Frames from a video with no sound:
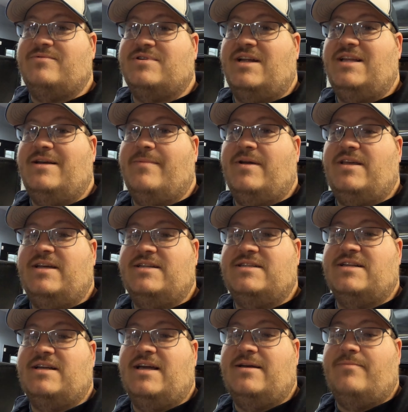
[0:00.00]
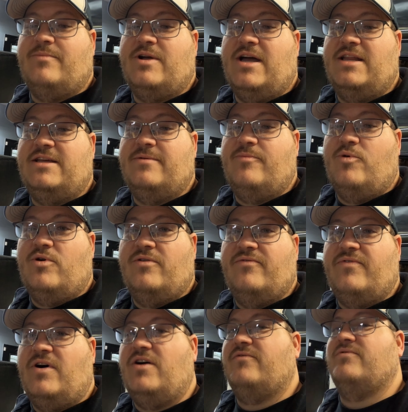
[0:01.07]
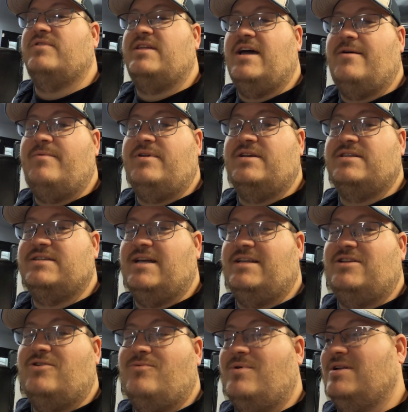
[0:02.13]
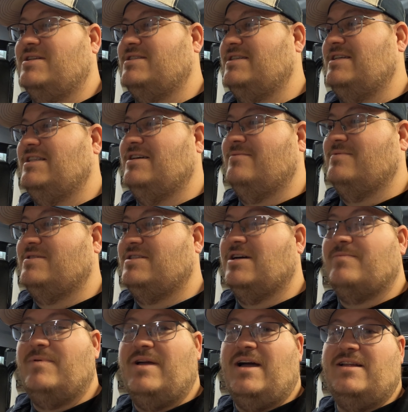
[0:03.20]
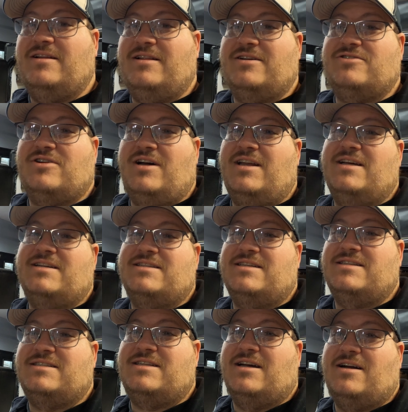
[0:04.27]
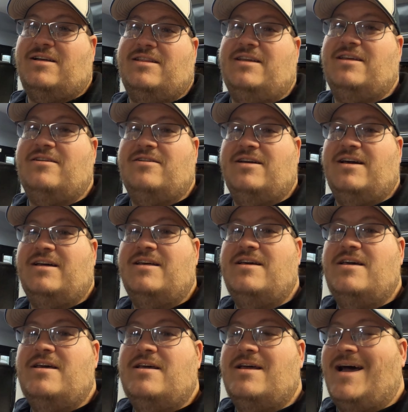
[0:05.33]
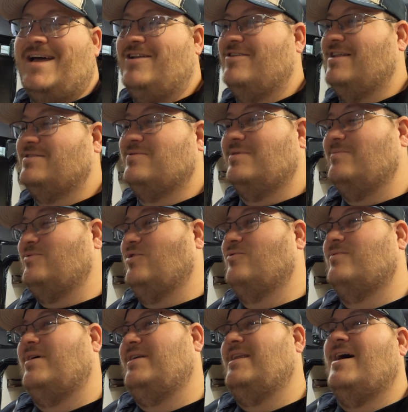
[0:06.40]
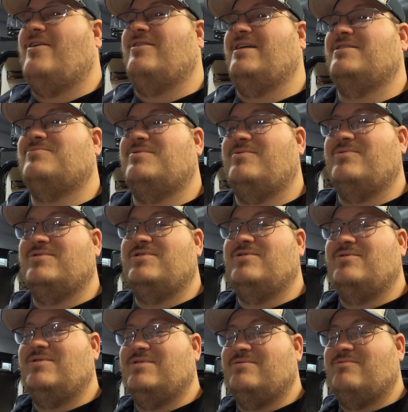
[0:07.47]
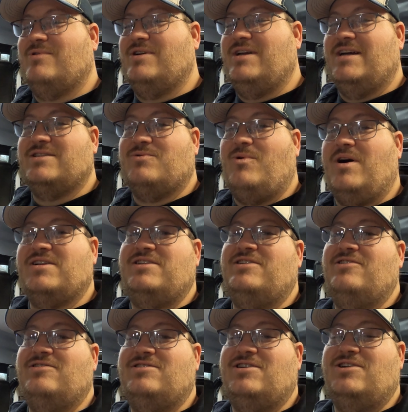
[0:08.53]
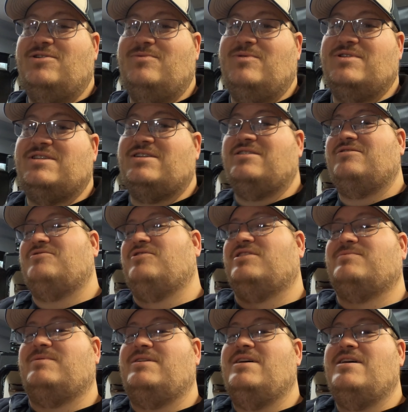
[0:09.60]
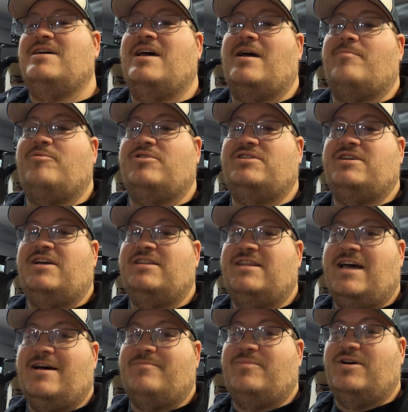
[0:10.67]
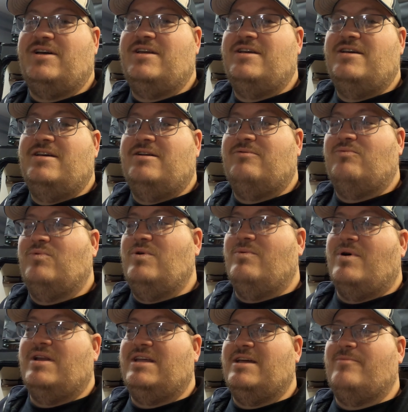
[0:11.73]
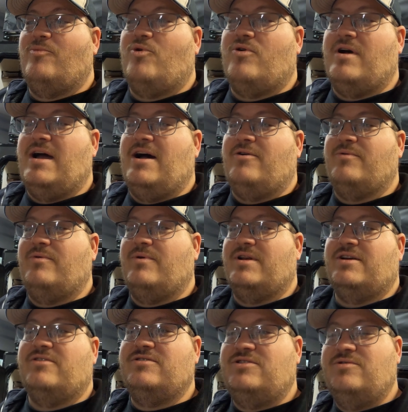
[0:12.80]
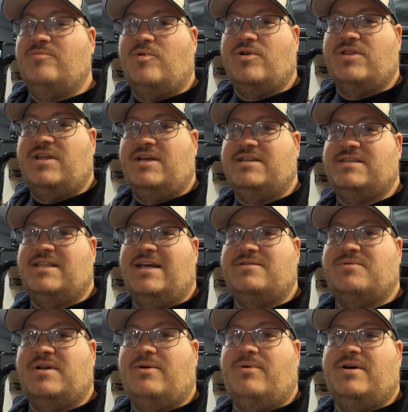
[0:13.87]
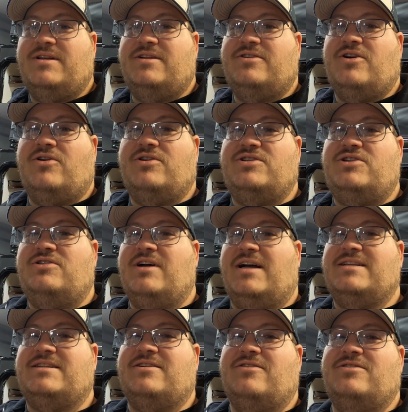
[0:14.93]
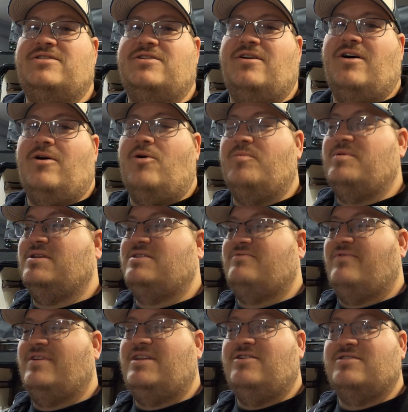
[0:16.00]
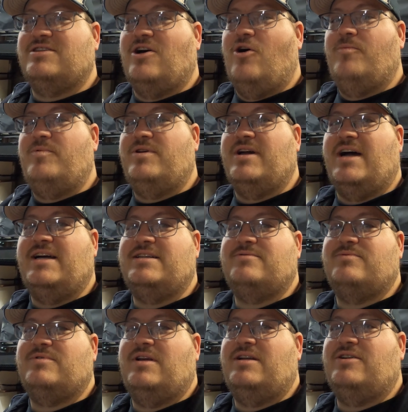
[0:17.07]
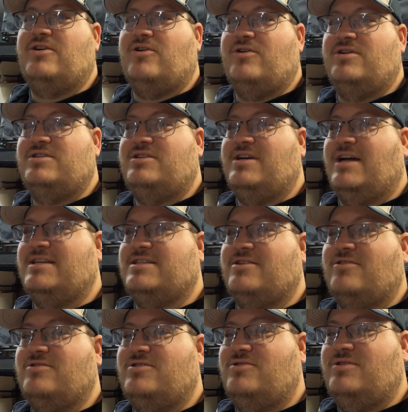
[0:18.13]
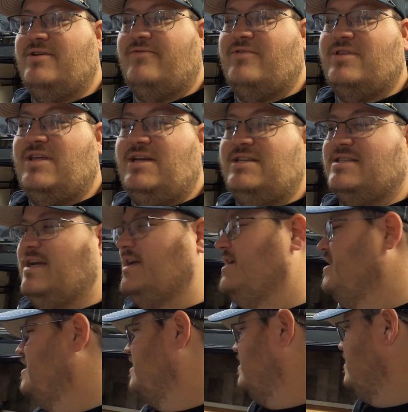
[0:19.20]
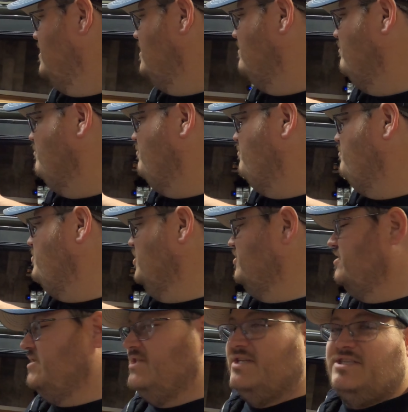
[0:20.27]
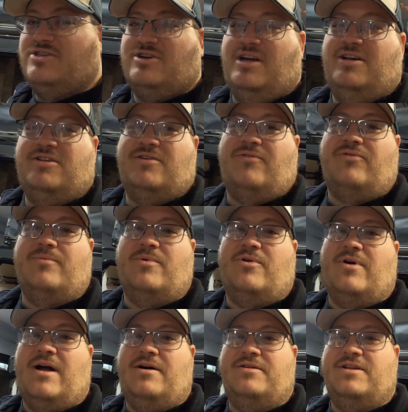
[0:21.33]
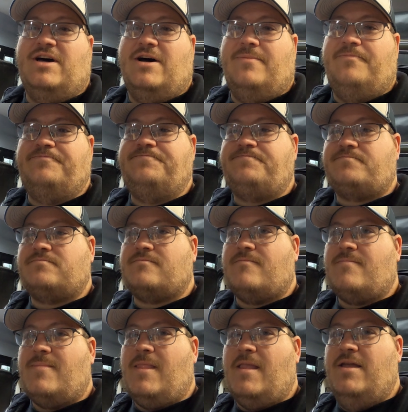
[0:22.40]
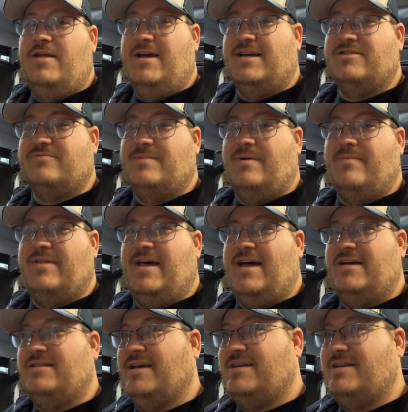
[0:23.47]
I'm trying to get my kids to get, I'm trying to get more involved with that because I don't want to see them stuck behind electronics and stuck on the internet. I know that's what I'm doing right now, and that's what we're doing where you guys are watching YouTube, which, trust me, appreciate that. But we want to get more out. We want to go do more things, and that's what I want to encourage you guys to go do. I hope these videos help you guys, encourage you guys to go do different things like building this trailer from the ground up. You guys remember that?